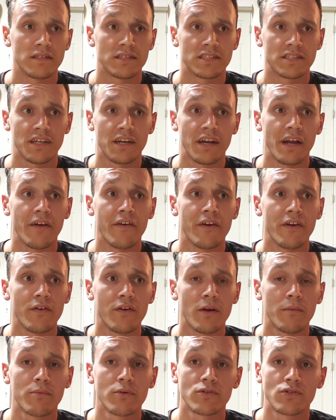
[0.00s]
Scenario
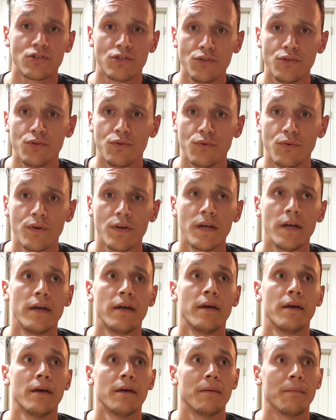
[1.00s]
number 2.
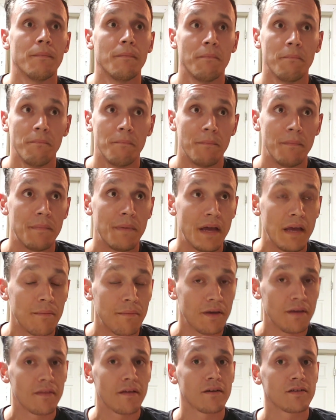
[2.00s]

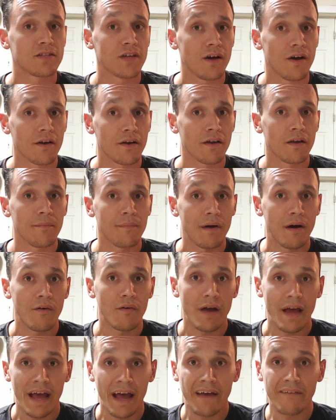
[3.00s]
Maybe they're talking
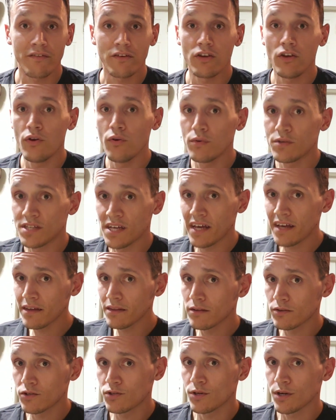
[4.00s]
about having you
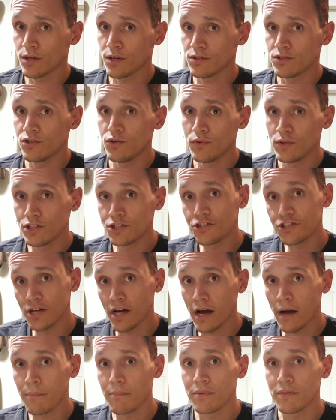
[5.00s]
take the truck to a
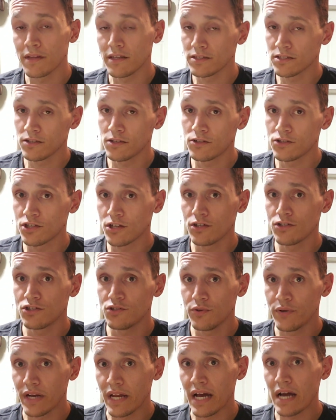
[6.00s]
shop that's going to
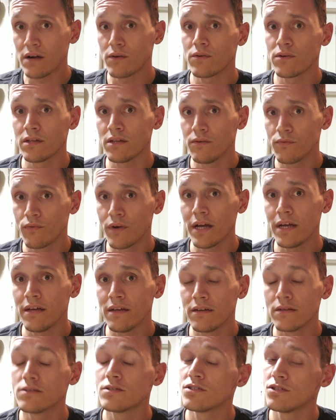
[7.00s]
charge you an hourly
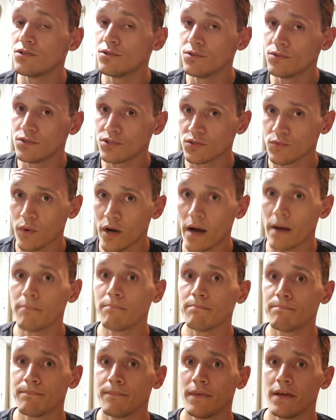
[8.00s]
rate to do the
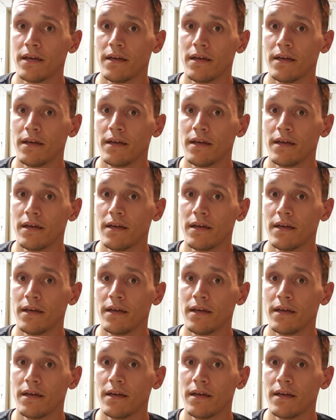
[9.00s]
swap.